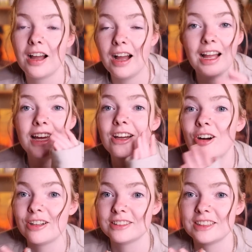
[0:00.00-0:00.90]
I
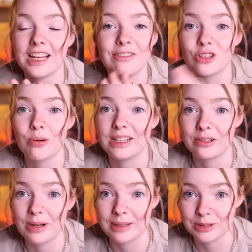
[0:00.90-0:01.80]
honestly have no idea
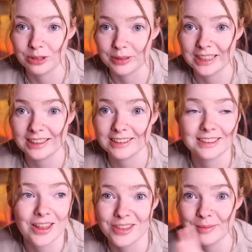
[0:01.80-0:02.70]
why I'm still reading this.
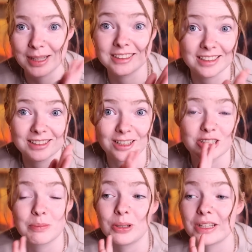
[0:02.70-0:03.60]
Nothing makes sense in this
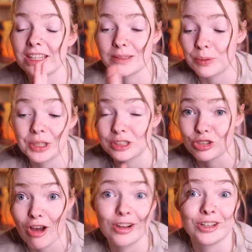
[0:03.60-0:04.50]
book. This book is
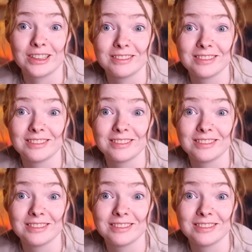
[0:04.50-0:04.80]
not good.